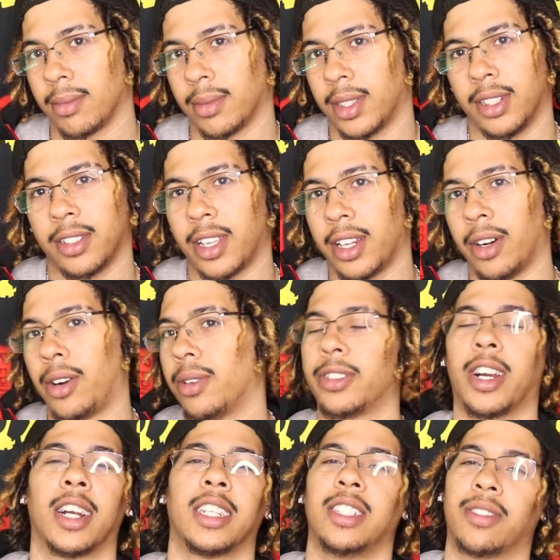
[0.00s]
He didn't say the whole
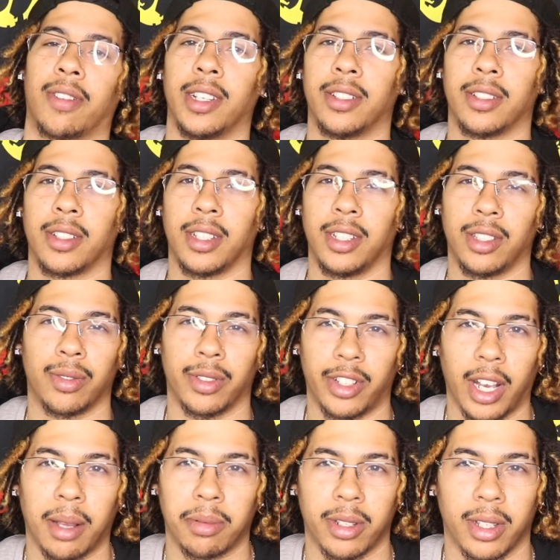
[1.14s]
Chinese race eats with
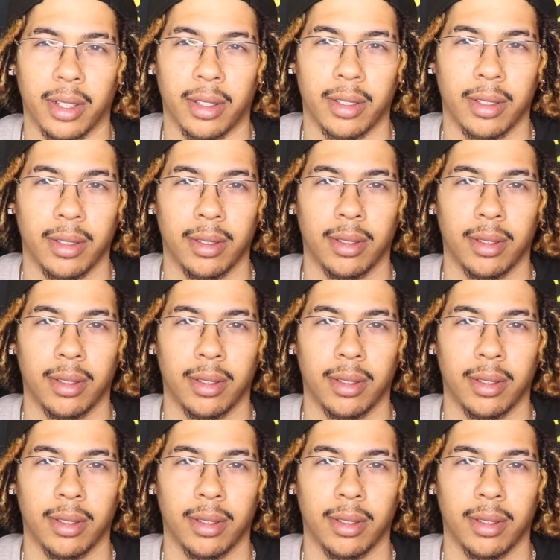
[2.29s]
chopsticks.